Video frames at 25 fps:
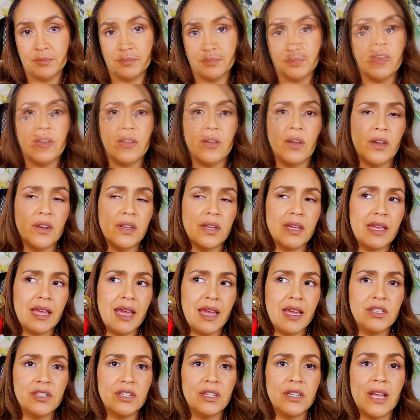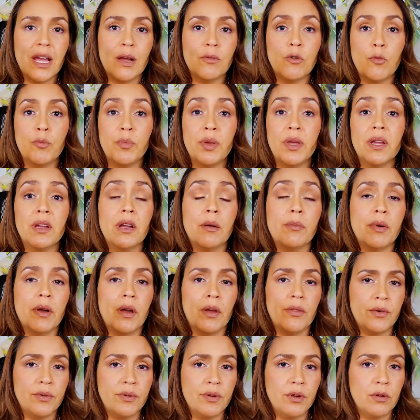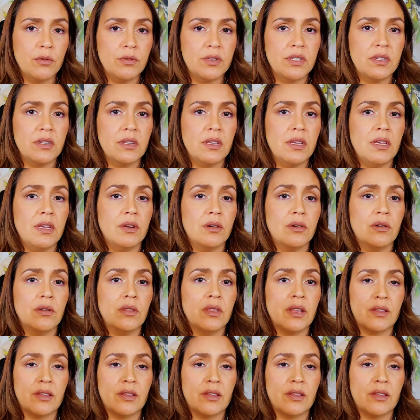And then on occasion, I will pick up other notes in here,